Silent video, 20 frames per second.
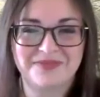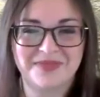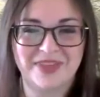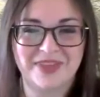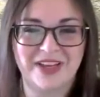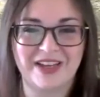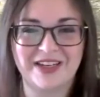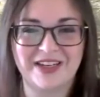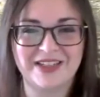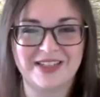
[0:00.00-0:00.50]

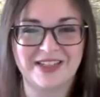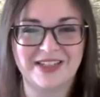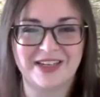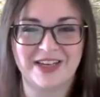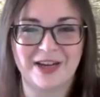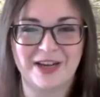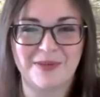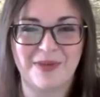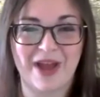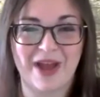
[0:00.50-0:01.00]
and it's like
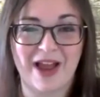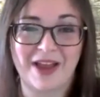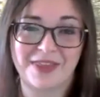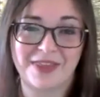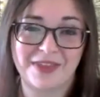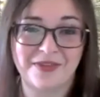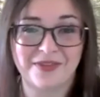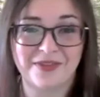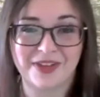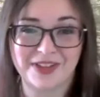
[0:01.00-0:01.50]
I'm at
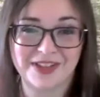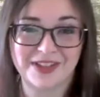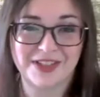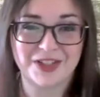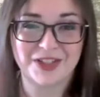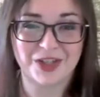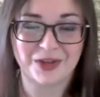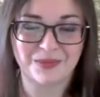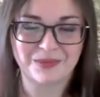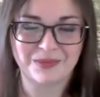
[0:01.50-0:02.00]
the fancy
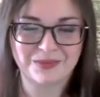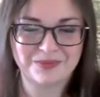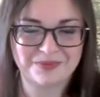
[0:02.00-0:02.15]
gym.